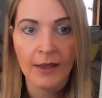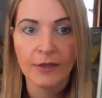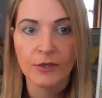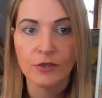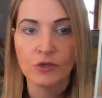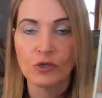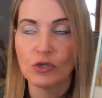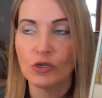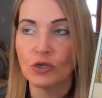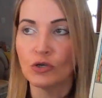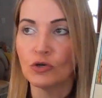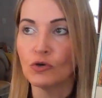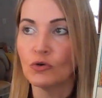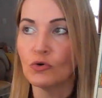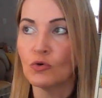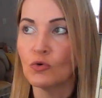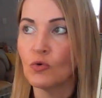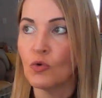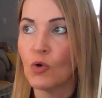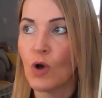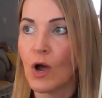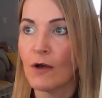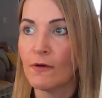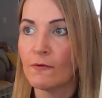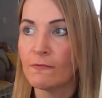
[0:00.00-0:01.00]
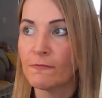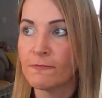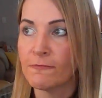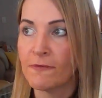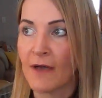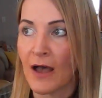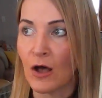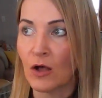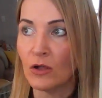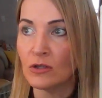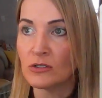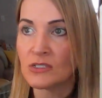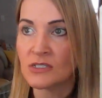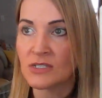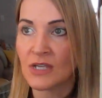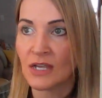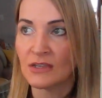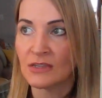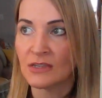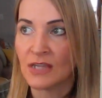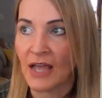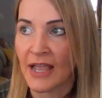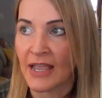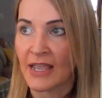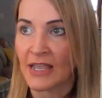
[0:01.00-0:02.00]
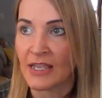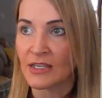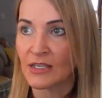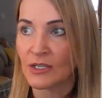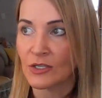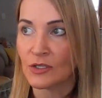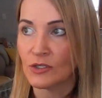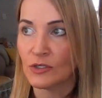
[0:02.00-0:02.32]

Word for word: You felt like